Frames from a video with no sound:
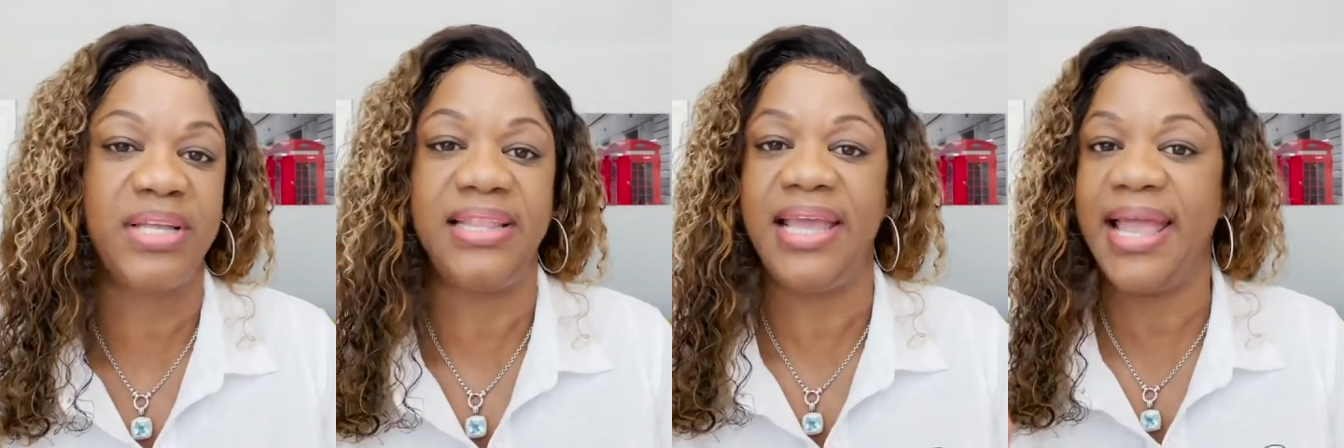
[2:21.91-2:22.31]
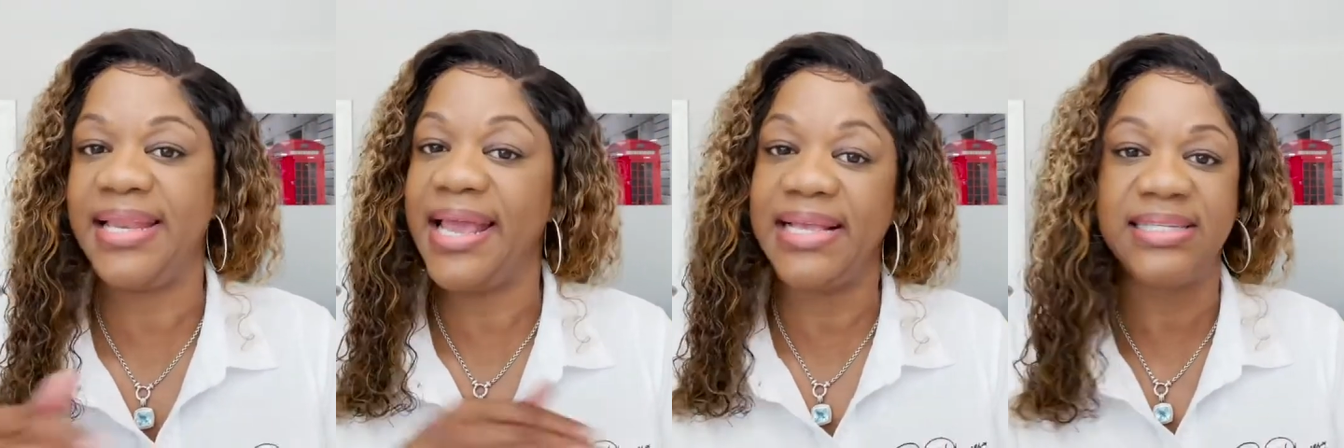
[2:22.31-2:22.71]
and they had
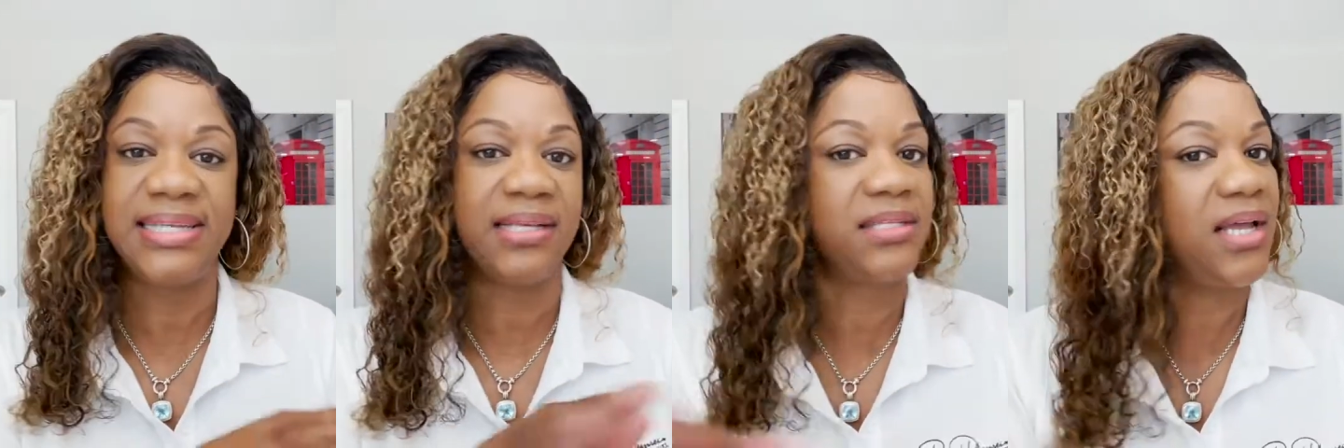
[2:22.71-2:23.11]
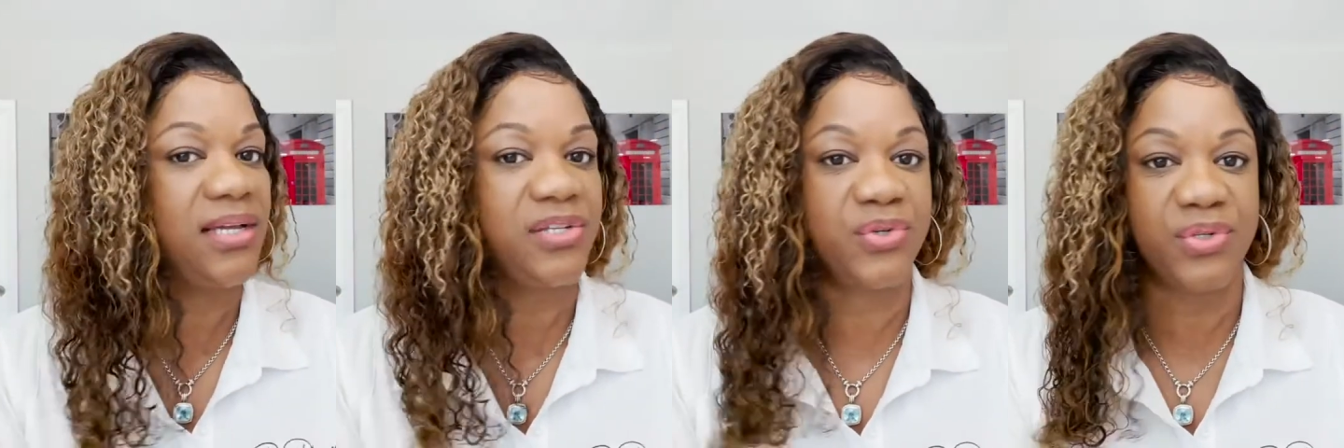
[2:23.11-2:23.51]
hand
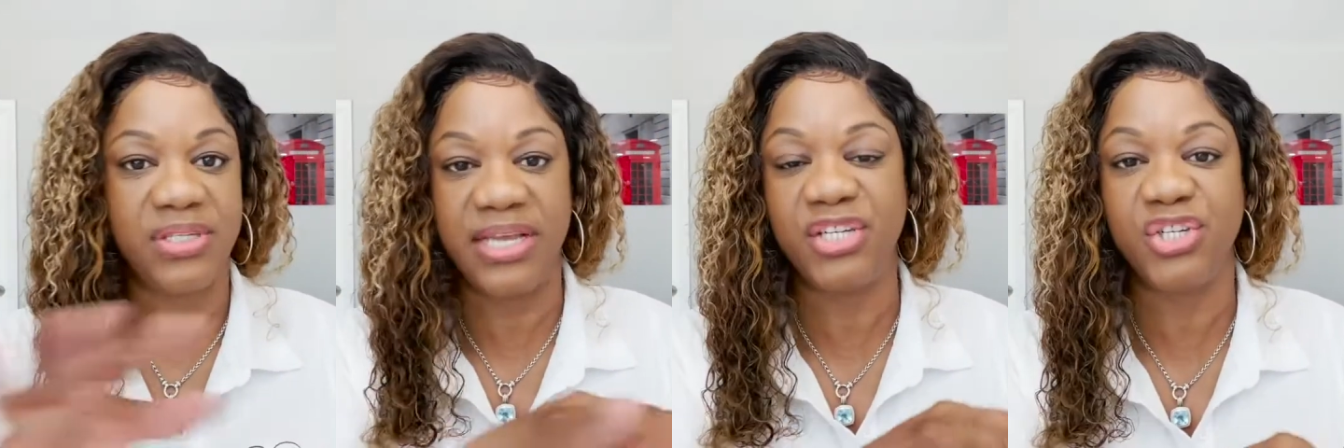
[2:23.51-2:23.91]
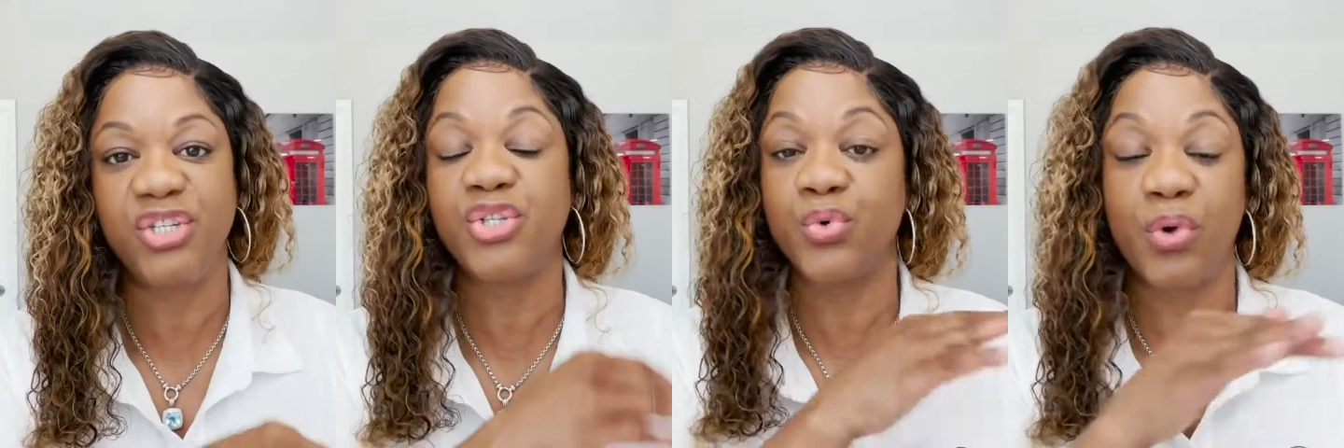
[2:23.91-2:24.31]
sanitizer
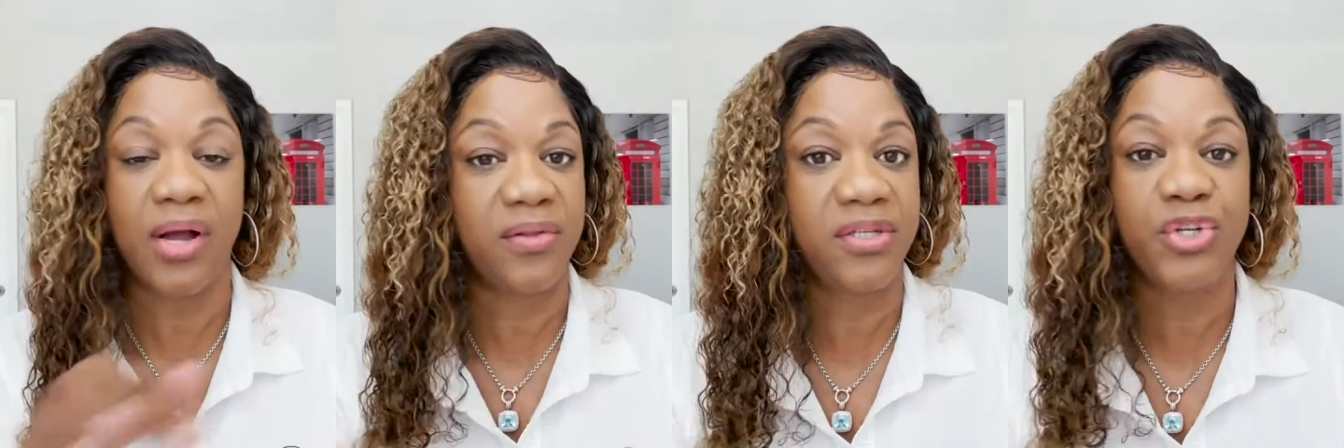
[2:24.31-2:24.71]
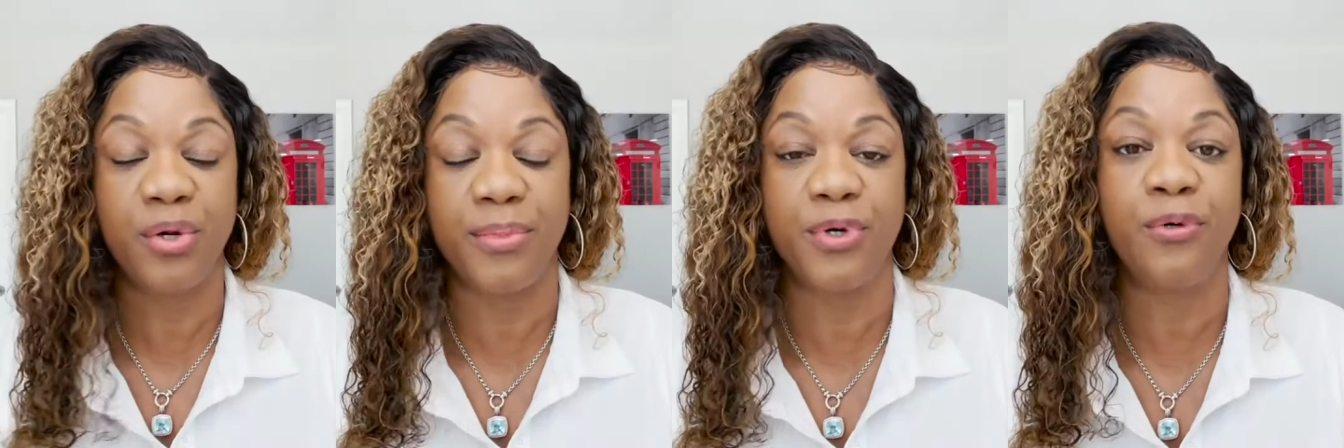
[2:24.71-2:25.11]
stations throughout the
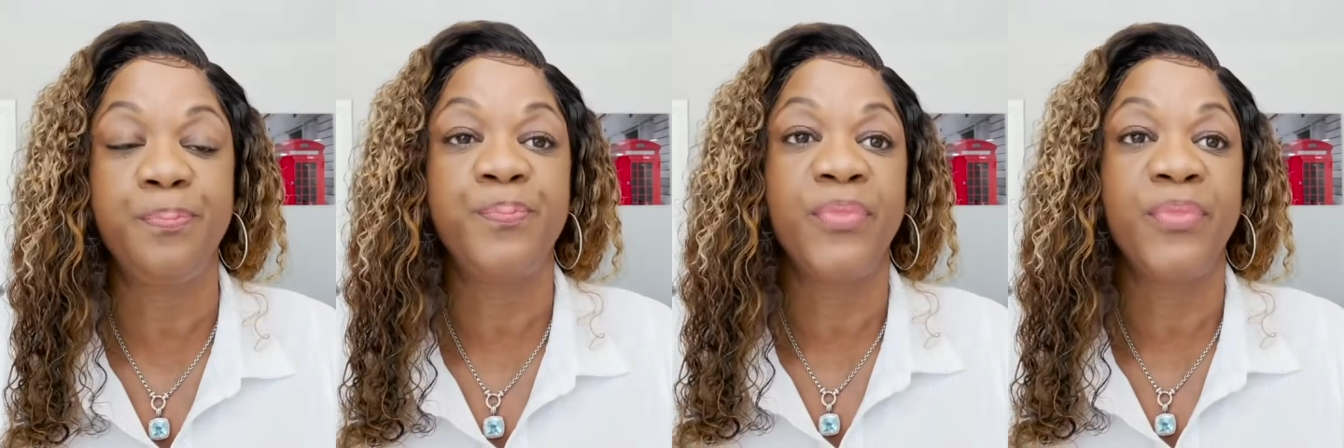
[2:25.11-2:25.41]
terminal.